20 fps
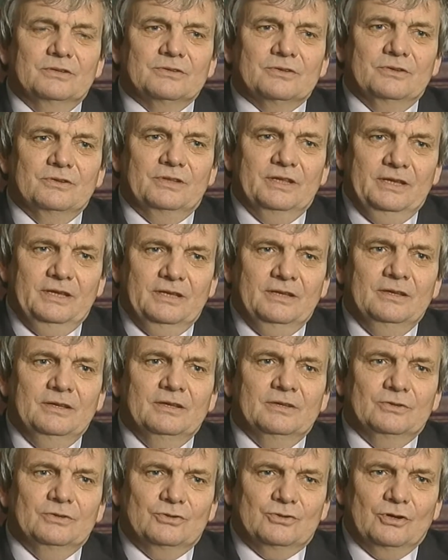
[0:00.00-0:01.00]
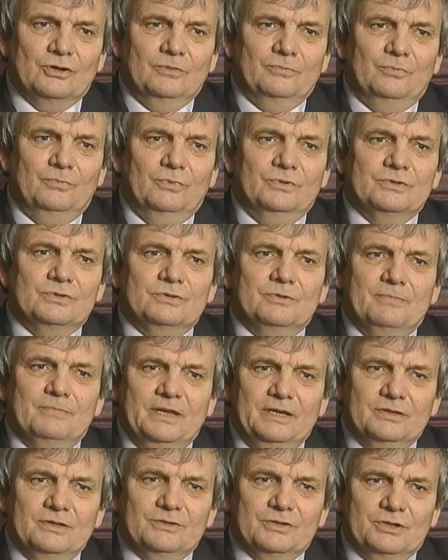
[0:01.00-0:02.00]
So their job was to
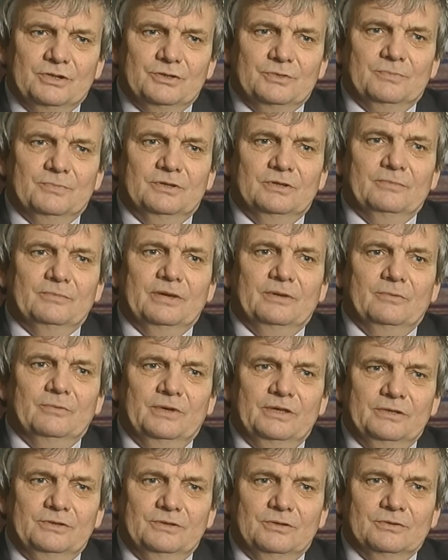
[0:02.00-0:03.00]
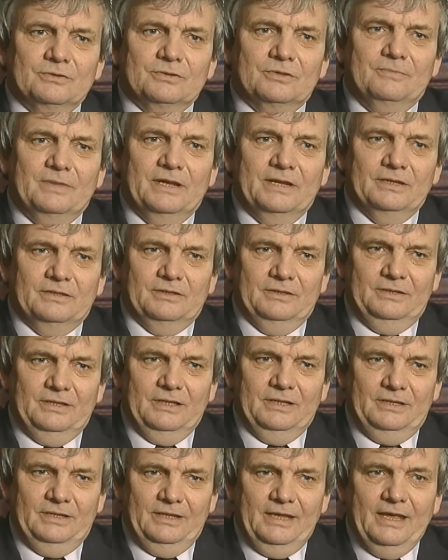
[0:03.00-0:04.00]
make a judgment about whether Dr. Manock had
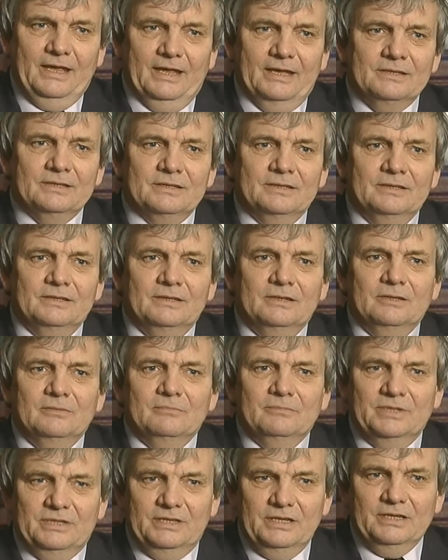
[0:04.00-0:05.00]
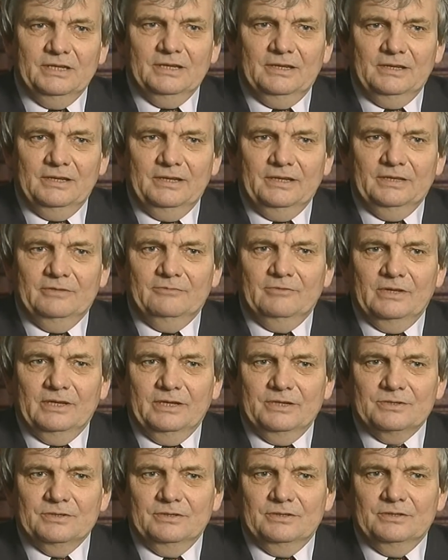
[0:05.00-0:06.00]
done that, particularly in
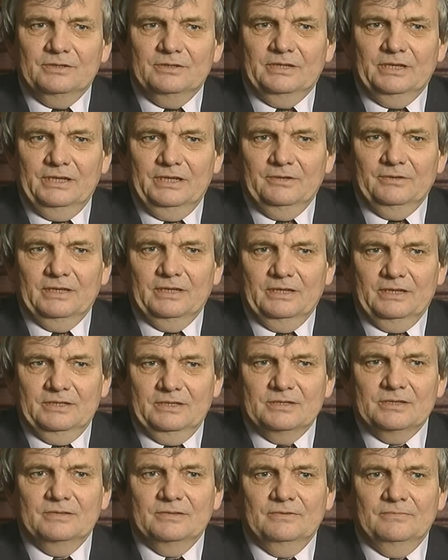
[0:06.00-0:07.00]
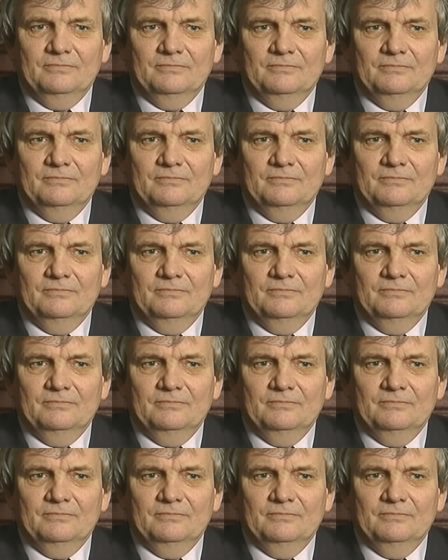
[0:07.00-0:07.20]
relation to the Keogh case.